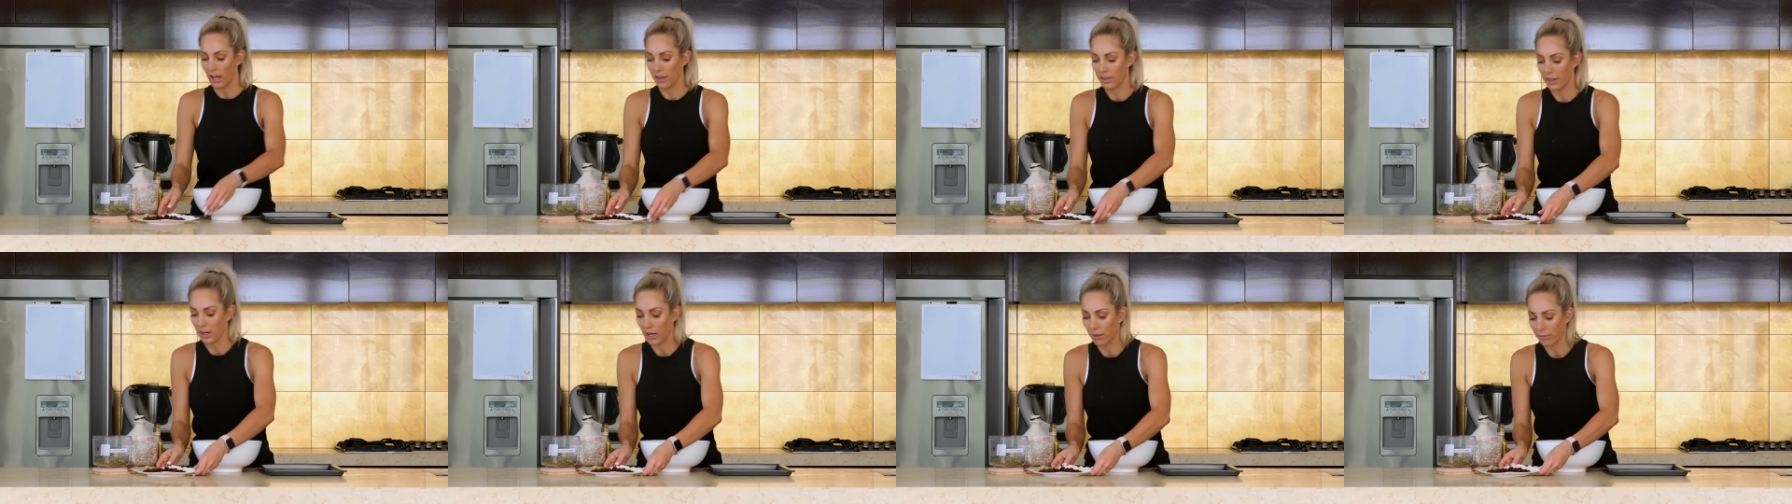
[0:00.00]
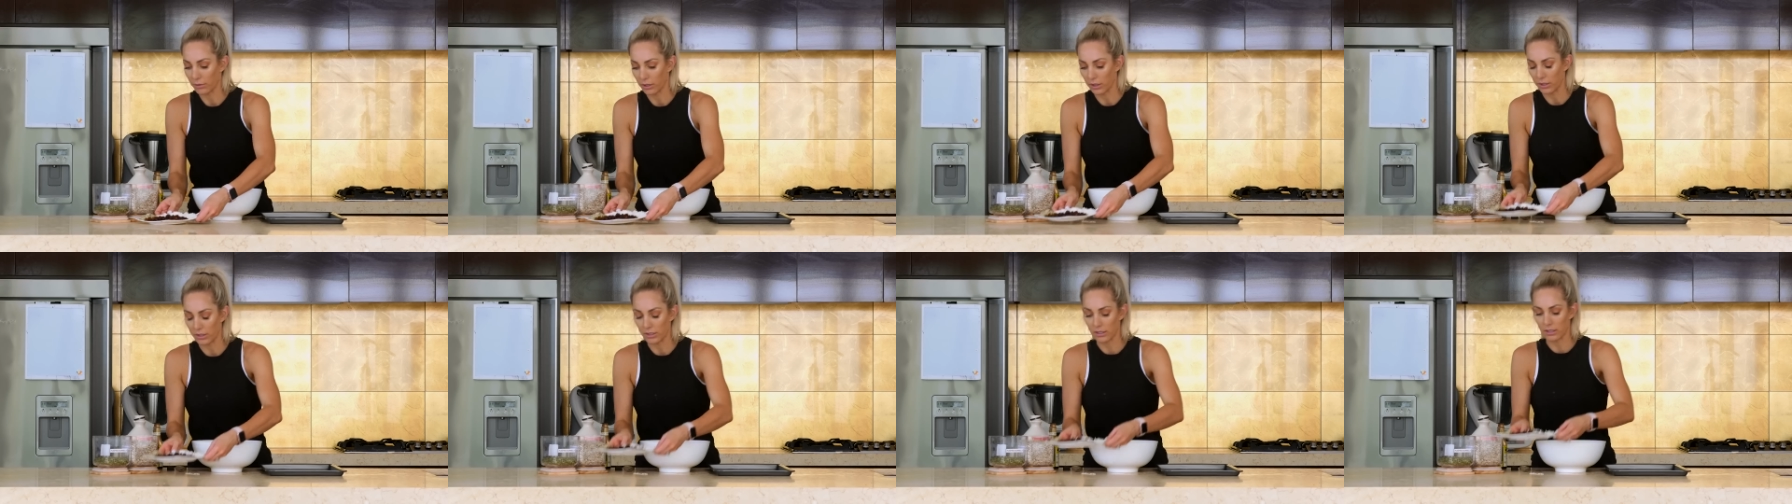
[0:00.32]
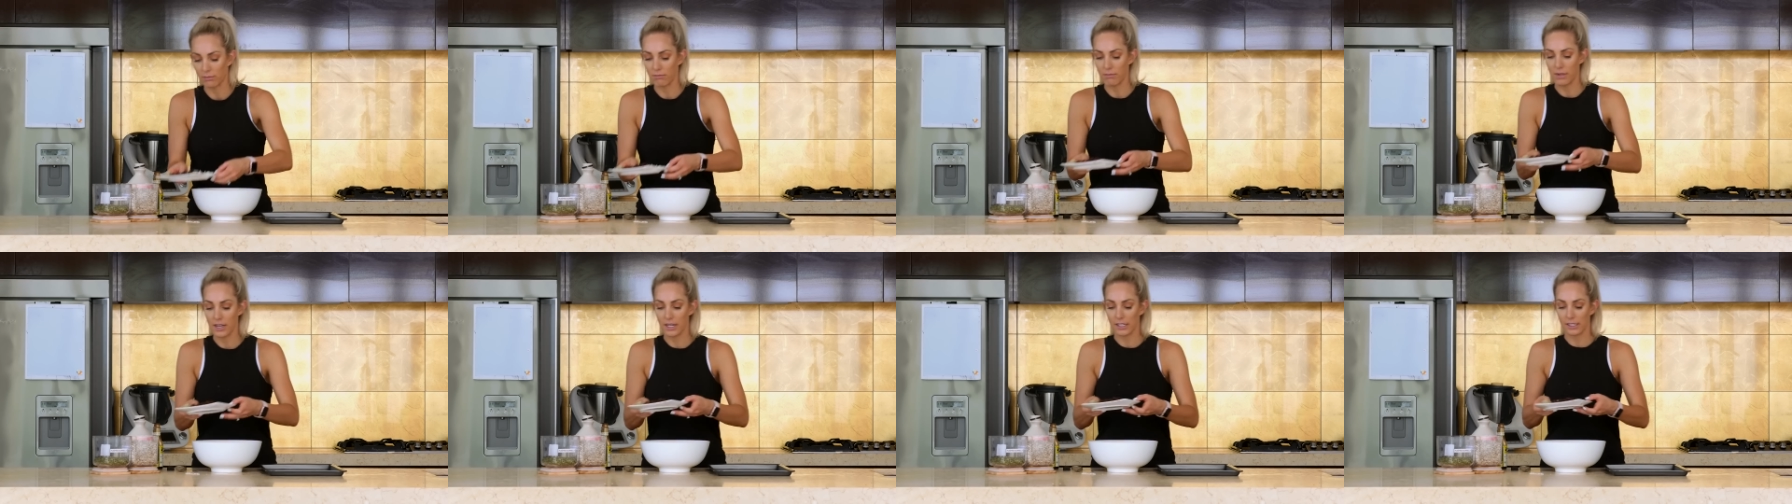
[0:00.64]
And then I'm going
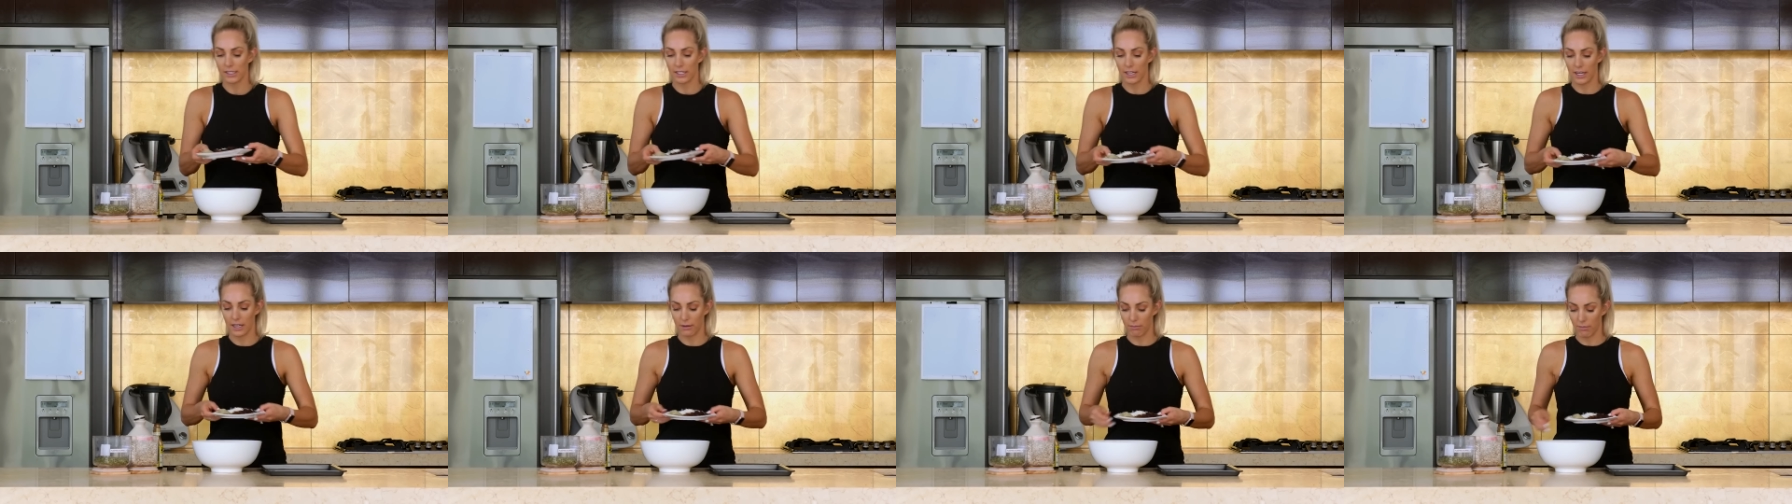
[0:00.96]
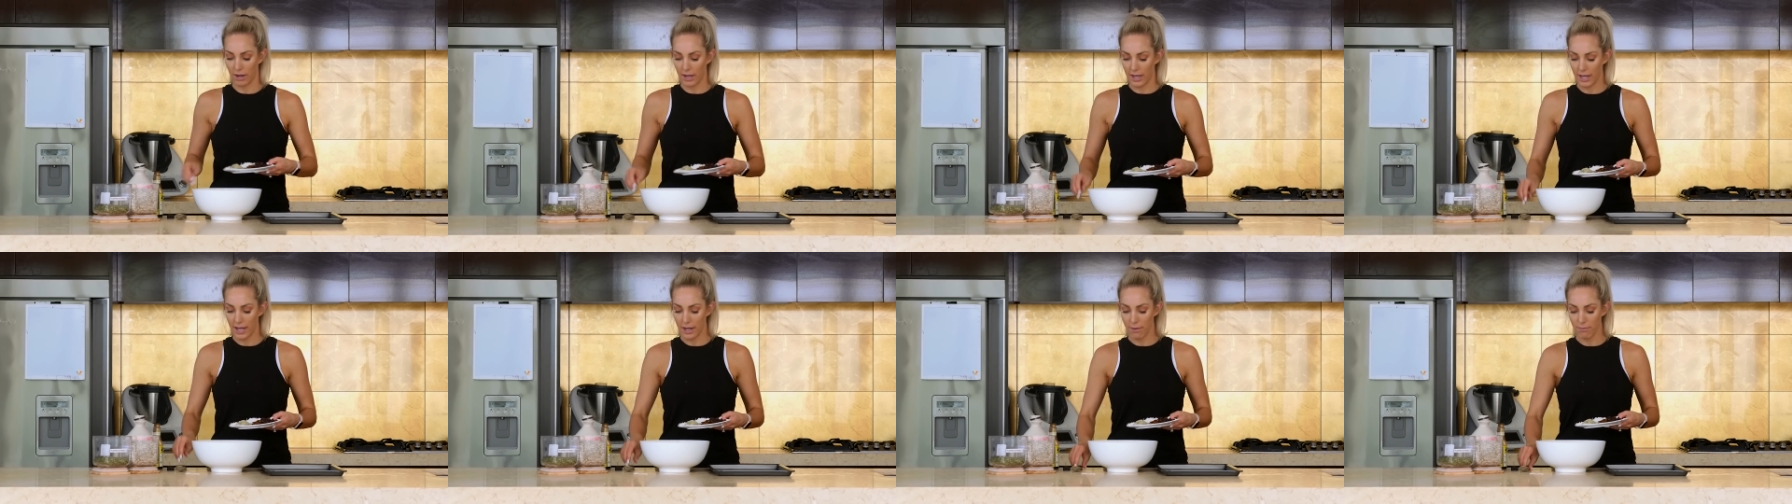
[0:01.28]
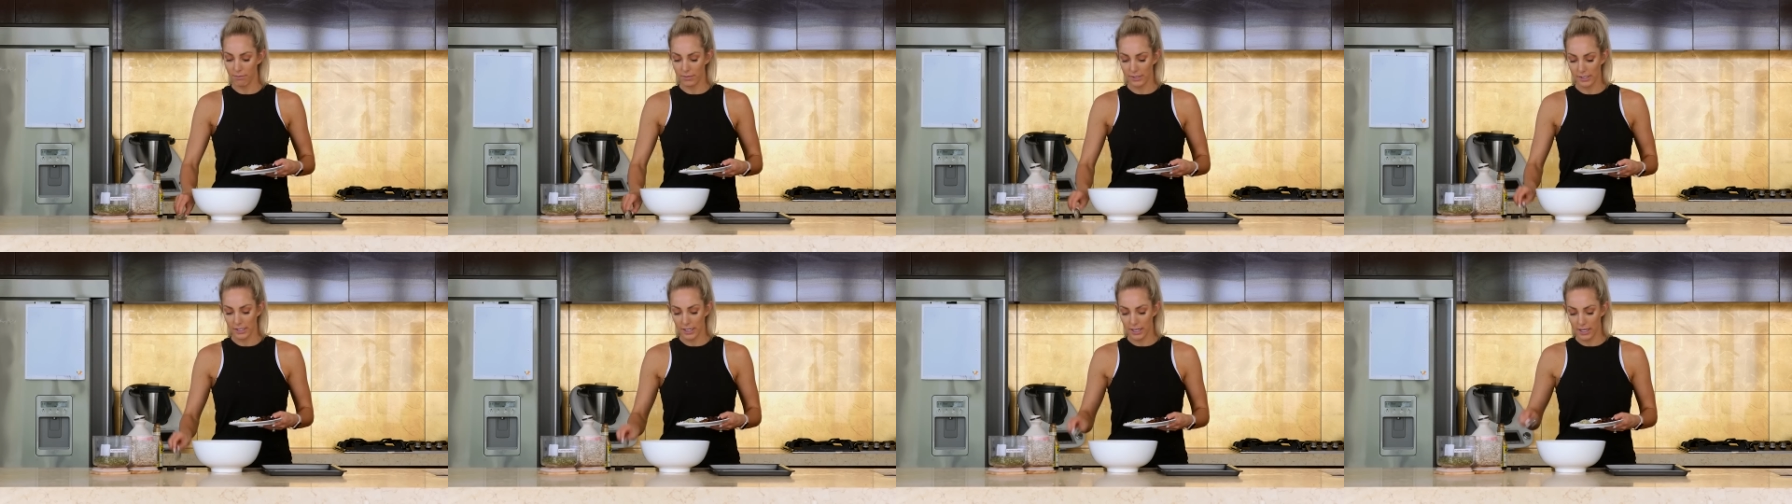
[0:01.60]
to mix in my
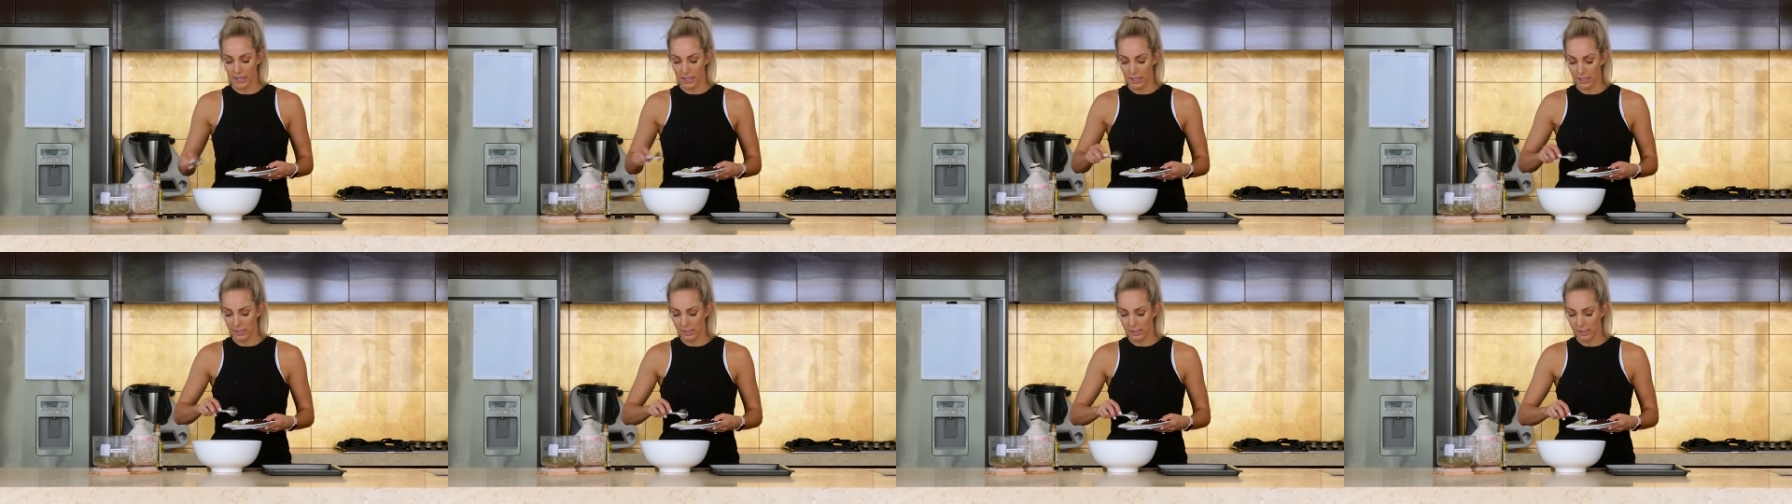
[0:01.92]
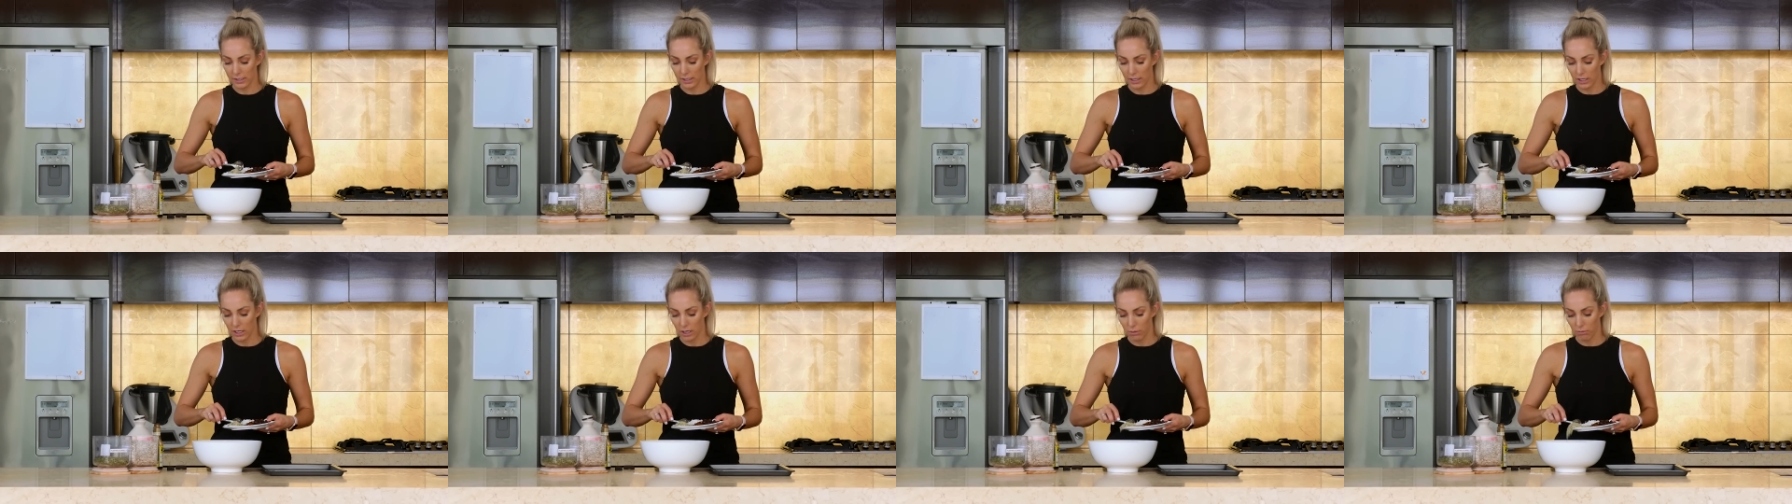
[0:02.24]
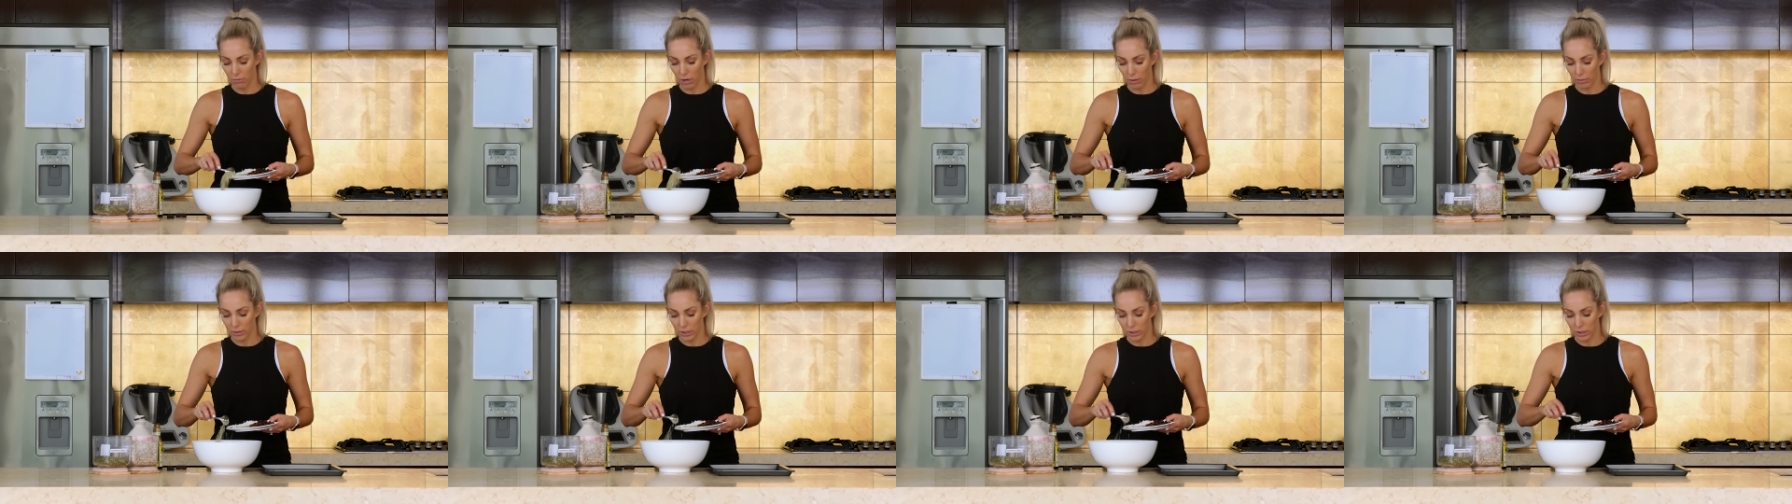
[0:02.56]
hemp seeds,
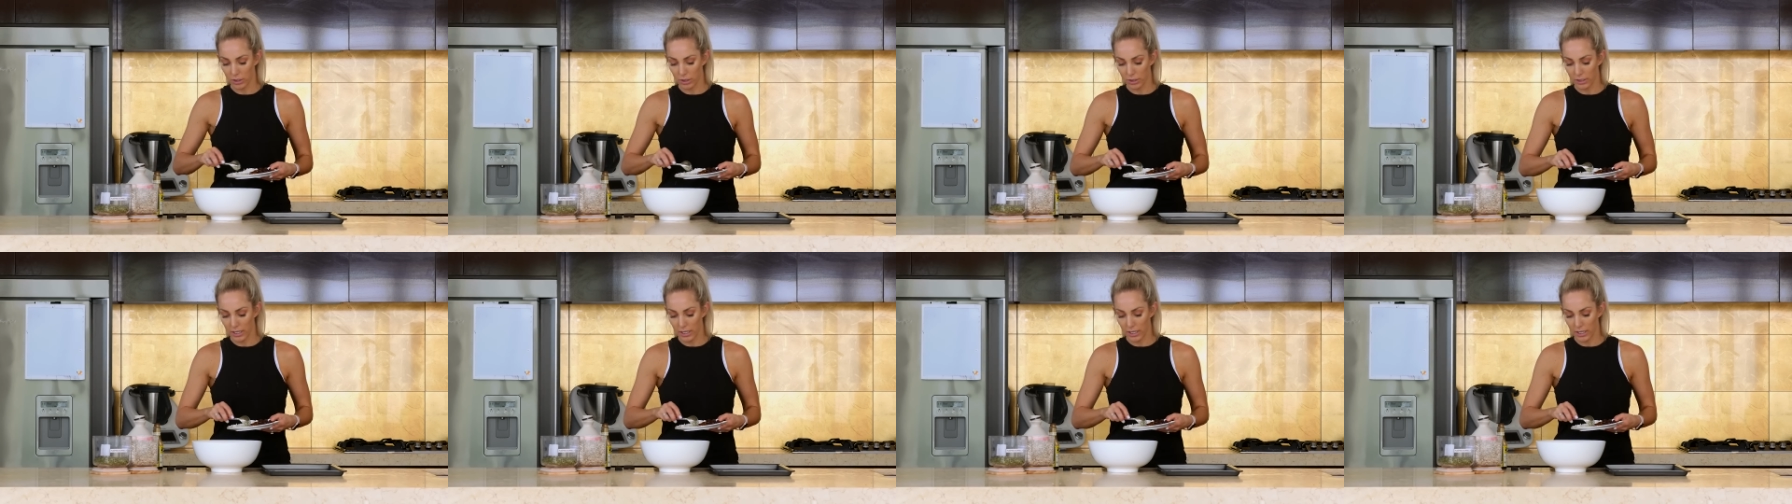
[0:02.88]
probably 2